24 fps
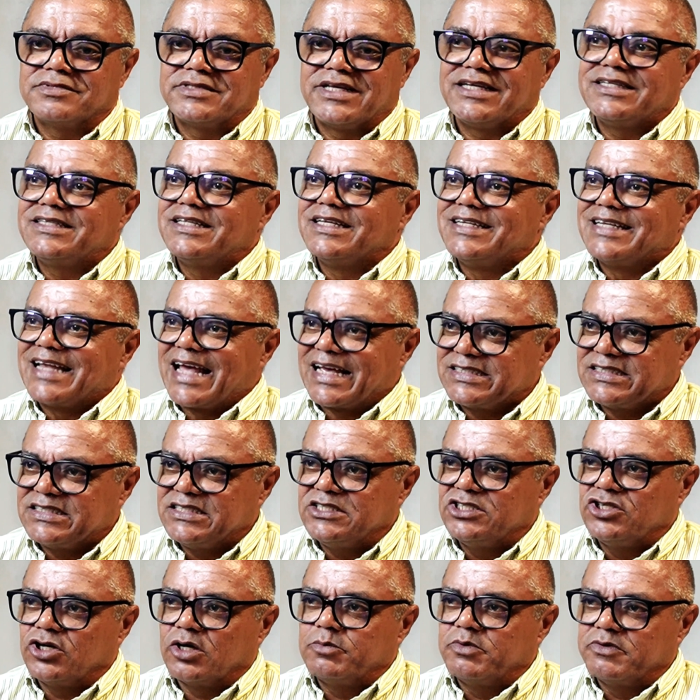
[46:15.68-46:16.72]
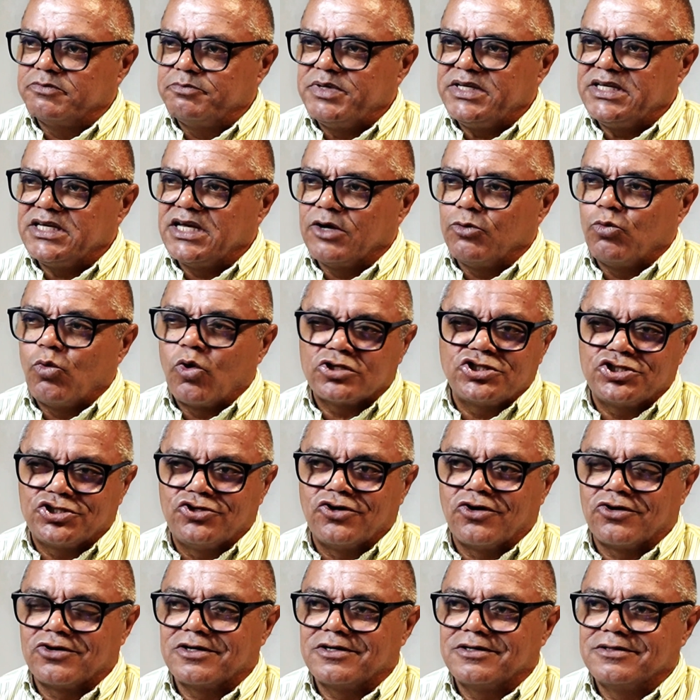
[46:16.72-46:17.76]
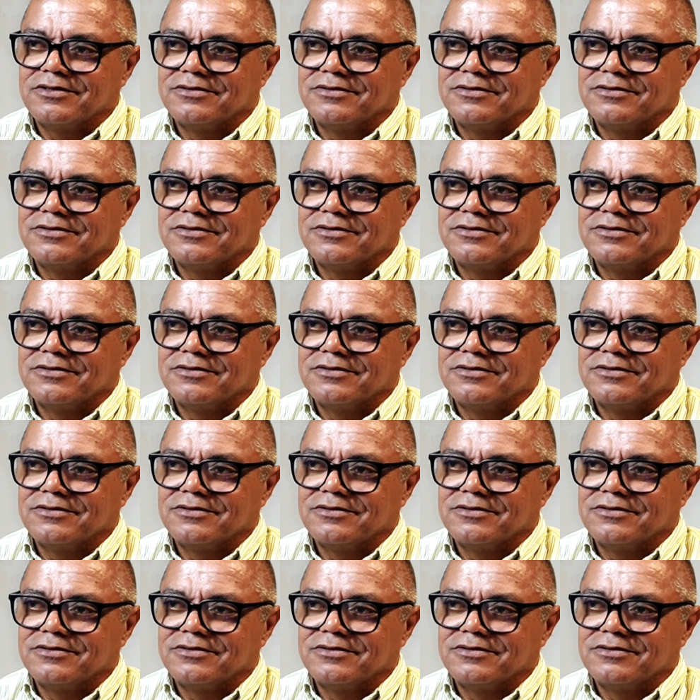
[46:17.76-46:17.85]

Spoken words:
take the nasty job of being a watchdog,